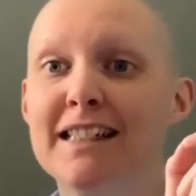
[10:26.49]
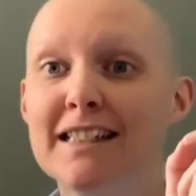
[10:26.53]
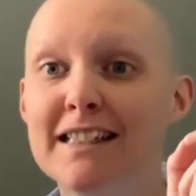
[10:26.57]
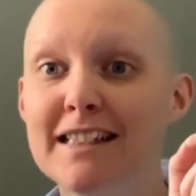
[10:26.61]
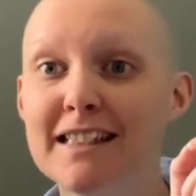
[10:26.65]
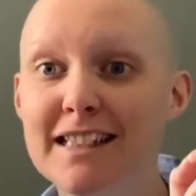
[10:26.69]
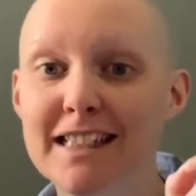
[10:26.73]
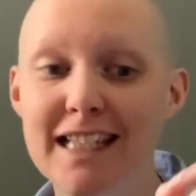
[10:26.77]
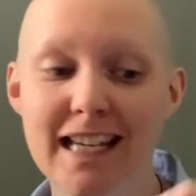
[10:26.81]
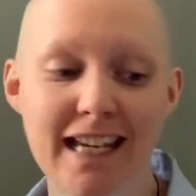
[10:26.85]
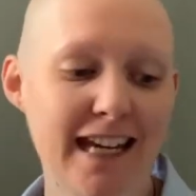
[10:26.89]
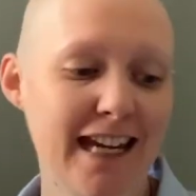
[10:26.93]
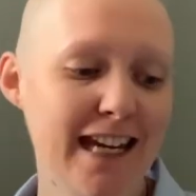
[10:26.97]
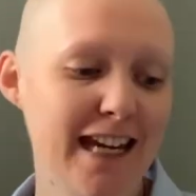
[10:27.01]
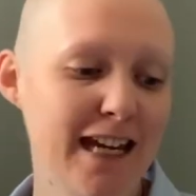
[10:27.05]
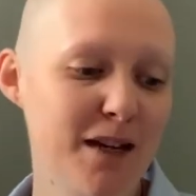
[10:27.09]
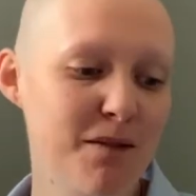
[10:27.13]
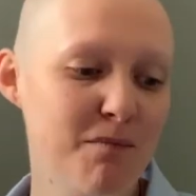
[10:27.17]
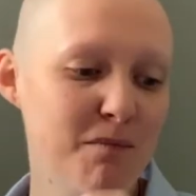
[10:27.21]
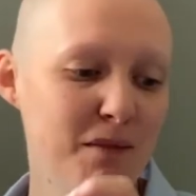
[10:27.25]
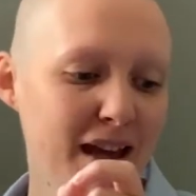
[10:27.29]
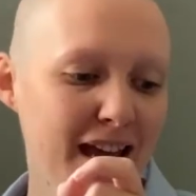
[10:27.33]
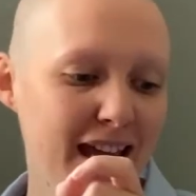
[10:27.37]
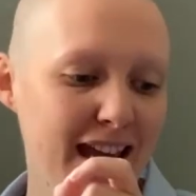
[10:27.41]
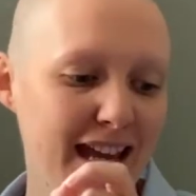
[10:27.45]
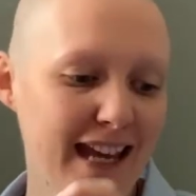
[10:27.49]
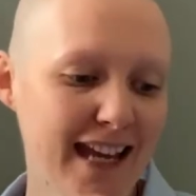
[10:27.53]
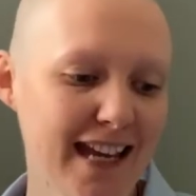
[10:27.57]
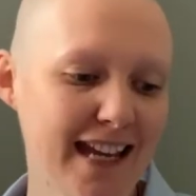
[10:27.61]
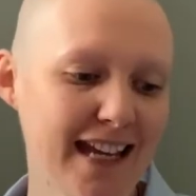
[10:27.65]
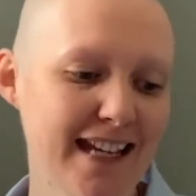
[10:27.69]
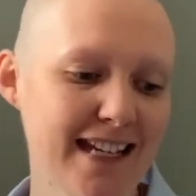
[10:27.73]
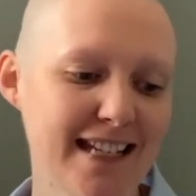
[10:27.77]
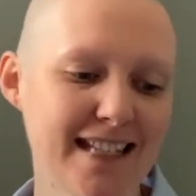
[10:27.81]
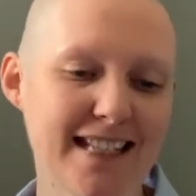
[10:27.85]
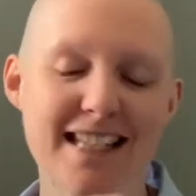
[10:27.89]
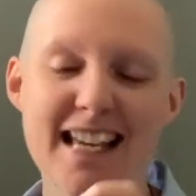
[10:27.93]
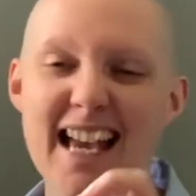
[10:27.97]
Team
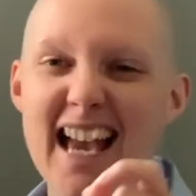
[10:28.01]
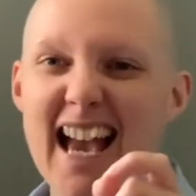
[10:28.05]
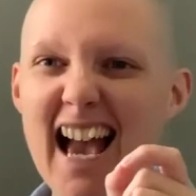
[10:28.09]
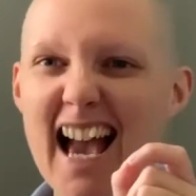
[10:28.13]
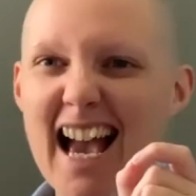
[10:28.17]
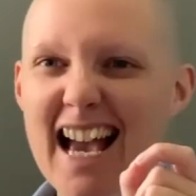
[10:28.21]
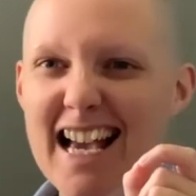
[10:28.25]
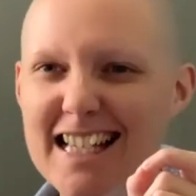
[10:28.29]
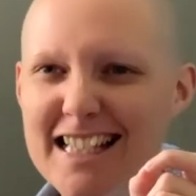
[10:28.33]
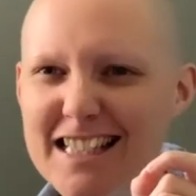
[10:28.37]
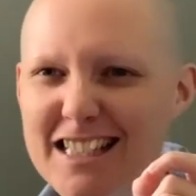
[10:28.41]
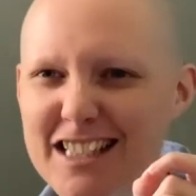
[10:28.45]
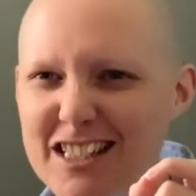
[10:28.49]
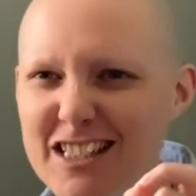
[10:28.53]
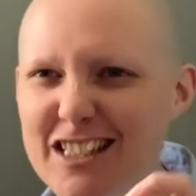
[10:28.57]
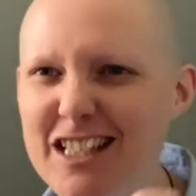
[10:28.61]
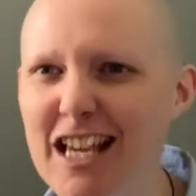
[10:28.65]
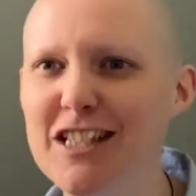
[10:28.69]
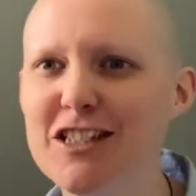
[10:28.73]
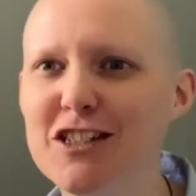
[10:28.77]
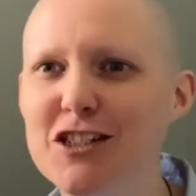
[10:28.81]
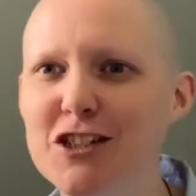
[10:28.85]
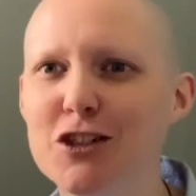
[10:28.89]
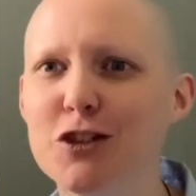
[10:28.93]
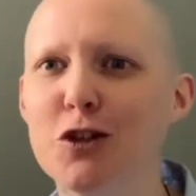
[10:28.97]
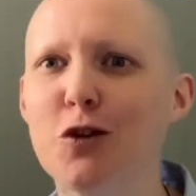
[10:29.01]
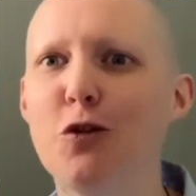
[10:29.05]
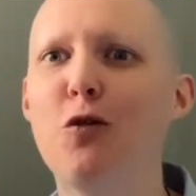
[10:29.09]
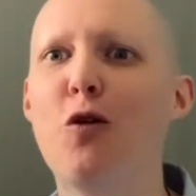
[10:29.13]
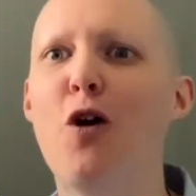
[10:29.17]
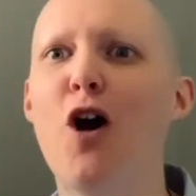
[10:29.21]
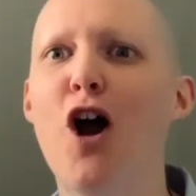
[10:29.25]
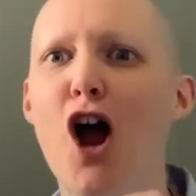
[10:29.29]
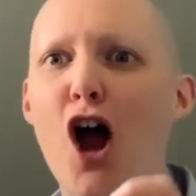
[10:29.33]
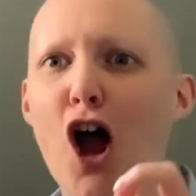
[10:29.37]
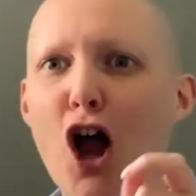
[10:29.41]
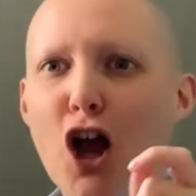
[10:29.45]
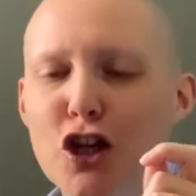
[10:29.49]
is essential.
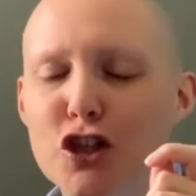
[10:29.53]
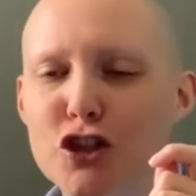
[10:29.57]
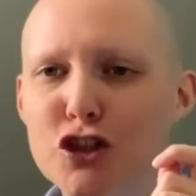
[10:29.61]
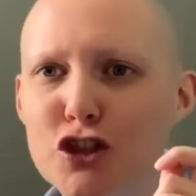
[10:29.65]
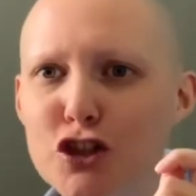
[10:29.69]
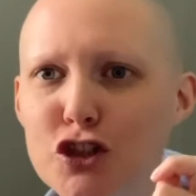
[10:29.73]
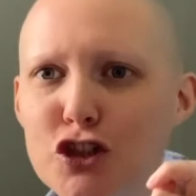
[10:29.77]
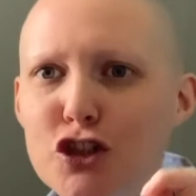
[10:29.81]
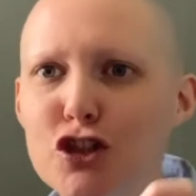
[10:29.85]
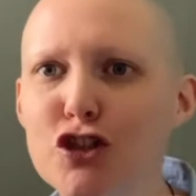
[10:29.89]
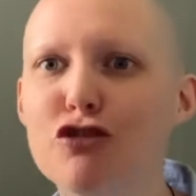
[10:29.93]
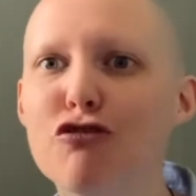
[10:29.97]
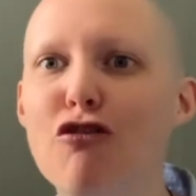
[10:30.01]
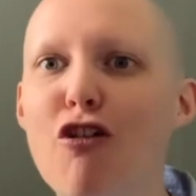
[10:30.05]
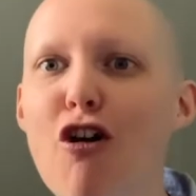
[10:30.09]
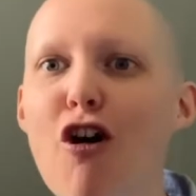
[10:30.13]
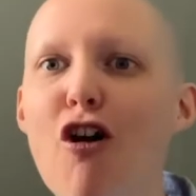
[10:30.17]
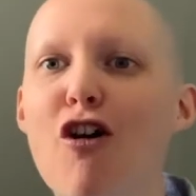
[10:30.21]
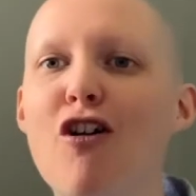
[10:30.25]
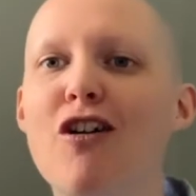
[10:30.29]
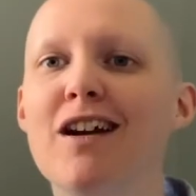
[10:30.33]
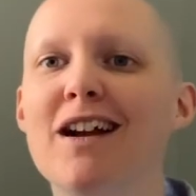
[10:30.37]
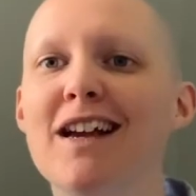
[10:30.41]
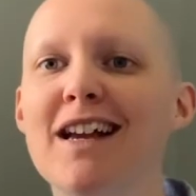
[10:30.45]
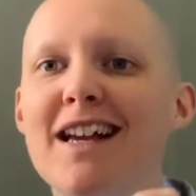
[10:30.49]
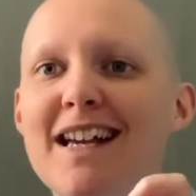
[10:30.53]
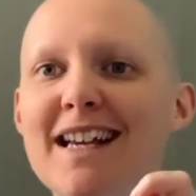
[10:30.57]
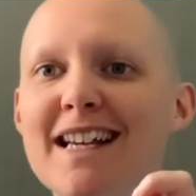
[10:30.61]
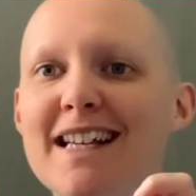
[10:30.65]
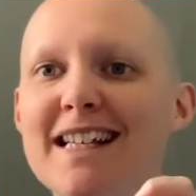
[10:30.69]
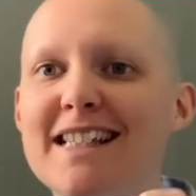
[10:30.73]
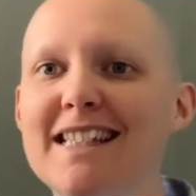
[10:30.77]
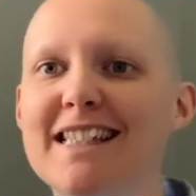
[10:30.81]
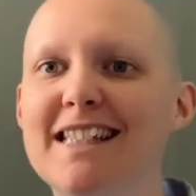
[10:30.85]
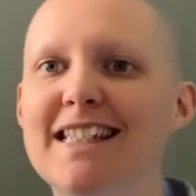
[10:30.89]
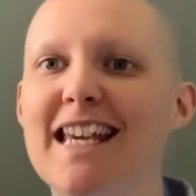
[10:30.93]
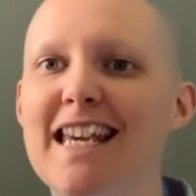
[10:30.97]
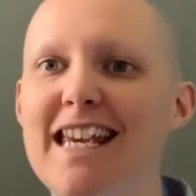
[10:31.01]
A strong
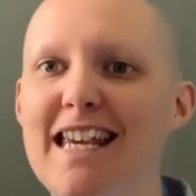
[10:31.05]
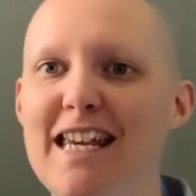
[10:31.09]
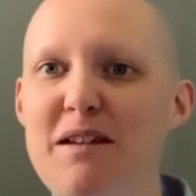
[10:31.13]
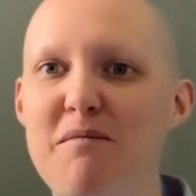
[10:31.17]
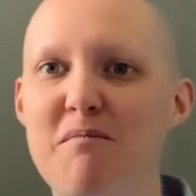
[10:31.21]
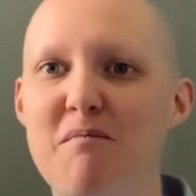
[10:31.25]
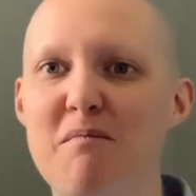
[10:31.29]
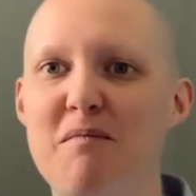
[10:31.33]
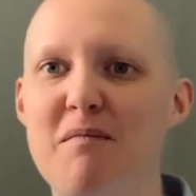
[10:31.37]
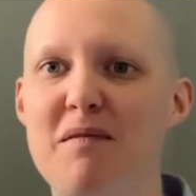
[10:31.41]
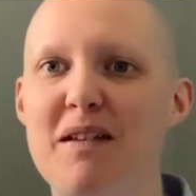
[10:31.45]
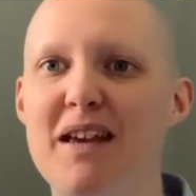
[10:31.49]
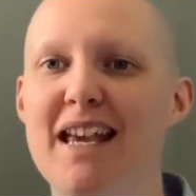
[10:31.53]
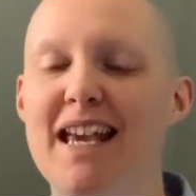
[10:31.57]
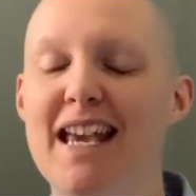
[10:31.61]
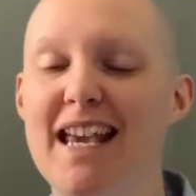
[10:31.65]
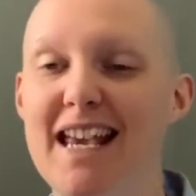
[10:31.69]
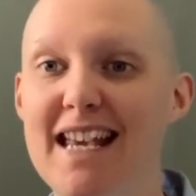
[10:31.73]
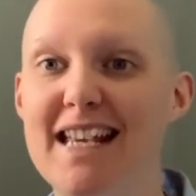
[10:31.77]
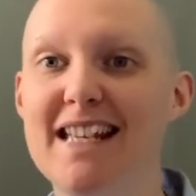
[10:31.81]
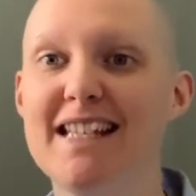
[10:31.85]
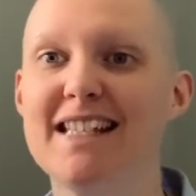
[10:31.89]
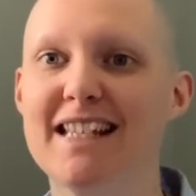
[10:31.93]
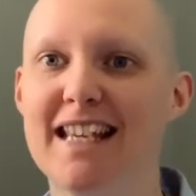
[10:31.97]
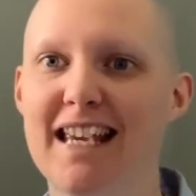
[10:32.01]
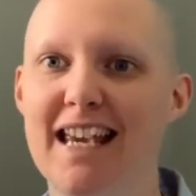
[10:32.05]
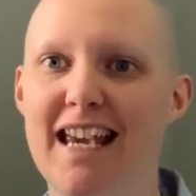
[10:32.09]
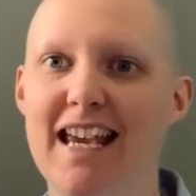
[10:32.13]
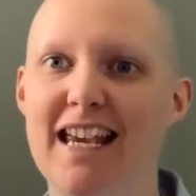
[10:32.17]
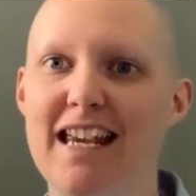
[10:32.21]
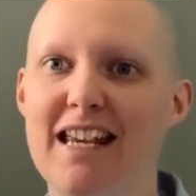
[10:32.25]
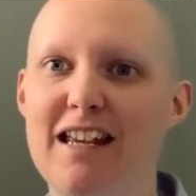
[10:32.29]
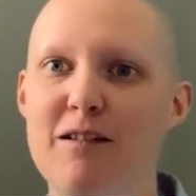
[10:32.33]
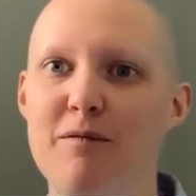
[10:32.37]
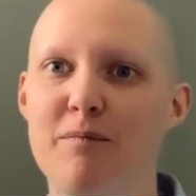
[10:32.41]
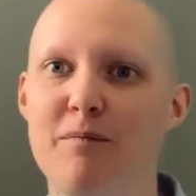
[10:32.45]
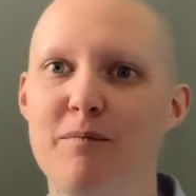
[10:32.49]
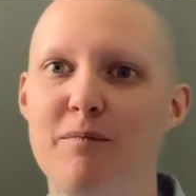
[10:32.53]
team is key.